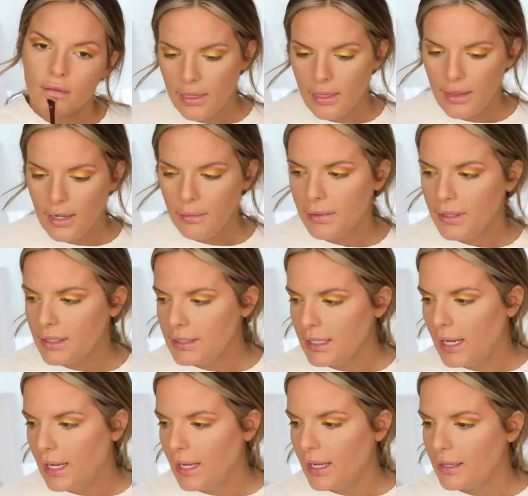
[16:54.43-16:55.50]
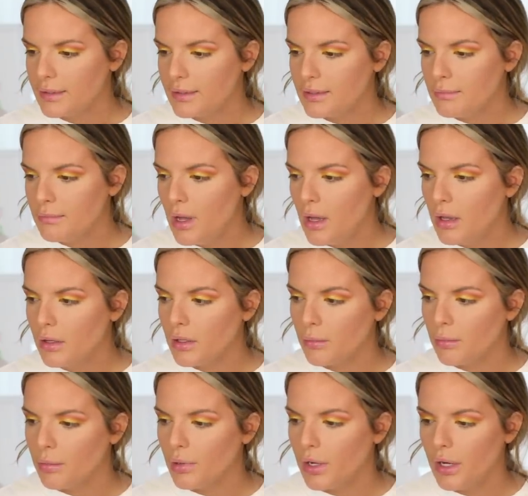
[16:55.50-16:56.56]
Then I'm gonna take a smaller
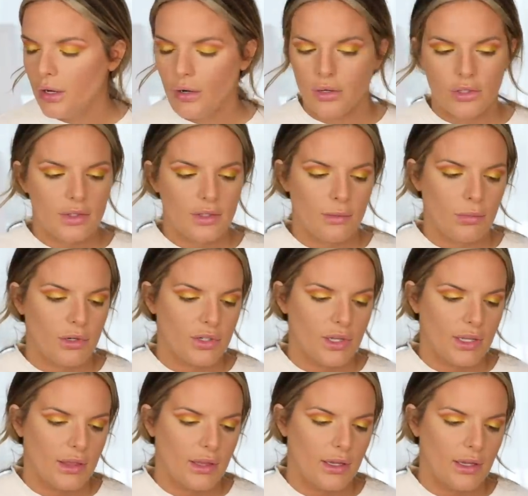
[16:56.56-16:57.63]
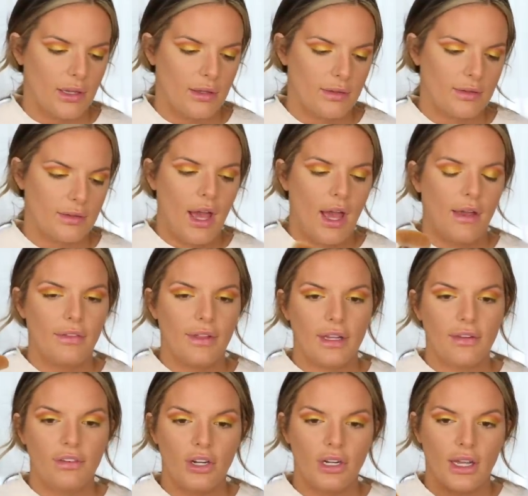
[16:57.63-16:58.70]
brush, or just a brush like this. I feel like
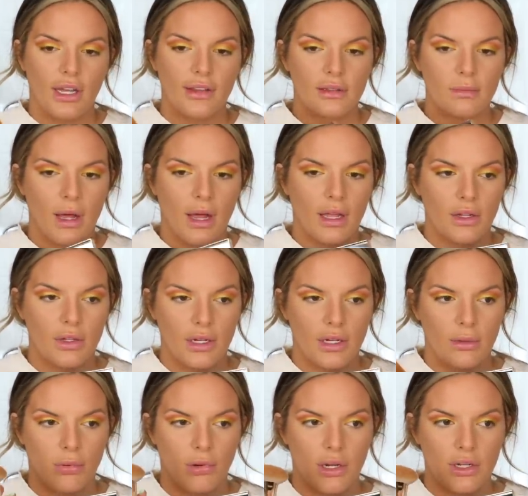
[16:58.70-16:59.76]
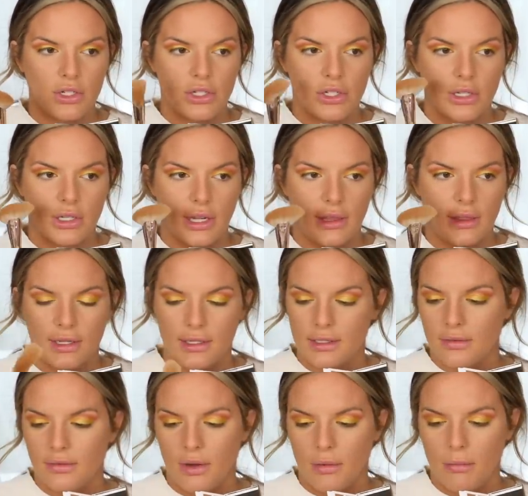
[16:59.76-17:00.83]
if you're gonna get this palette, you need a brush like
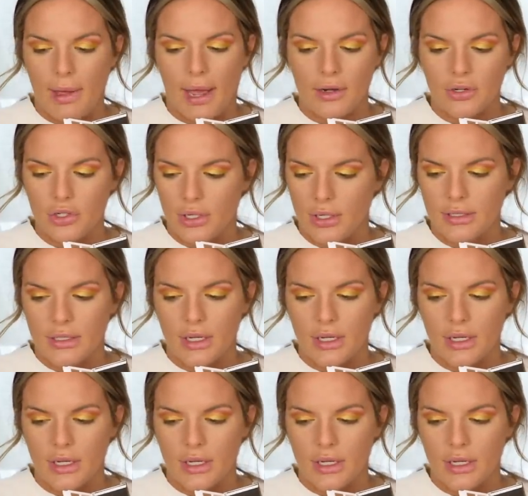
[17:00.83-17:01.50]
this from Patrick